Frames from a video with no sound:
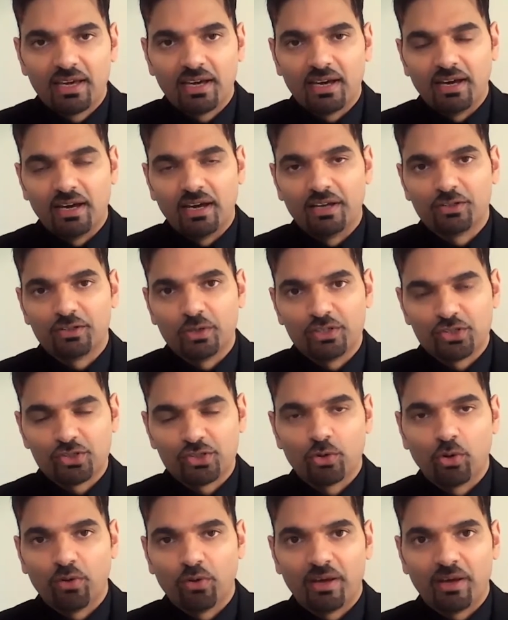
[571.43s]
to
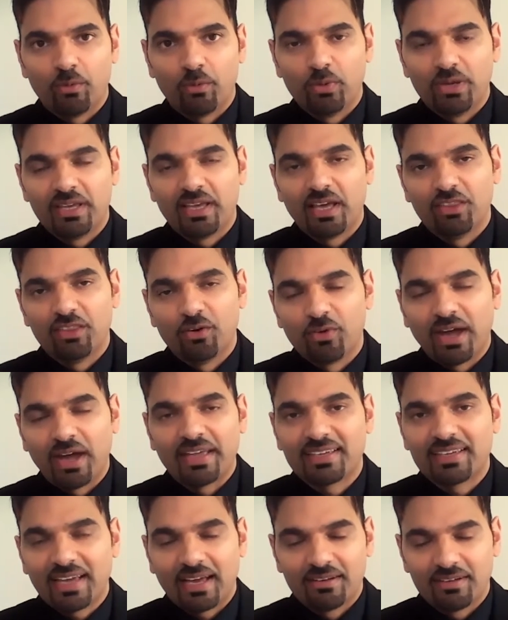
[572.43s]
ensure that we get the
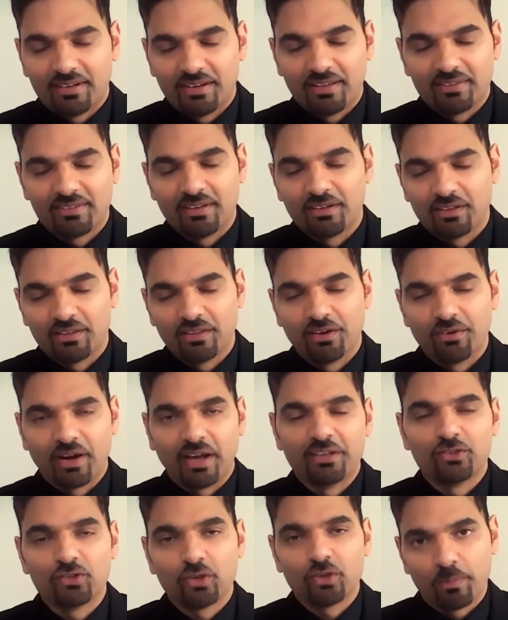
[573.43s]
right candidates into the
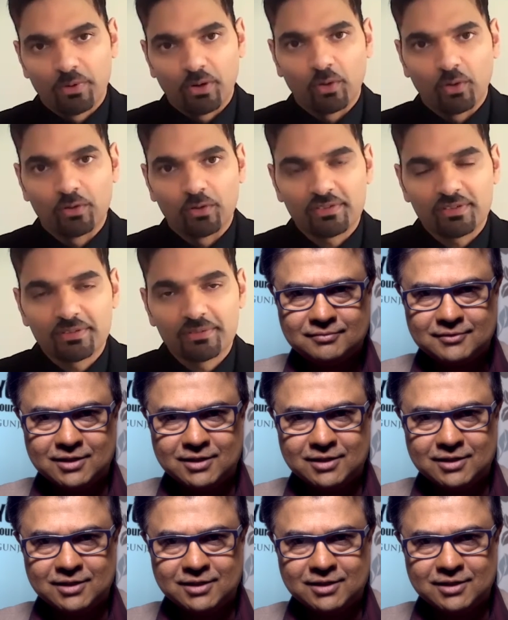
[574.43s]
right job roles.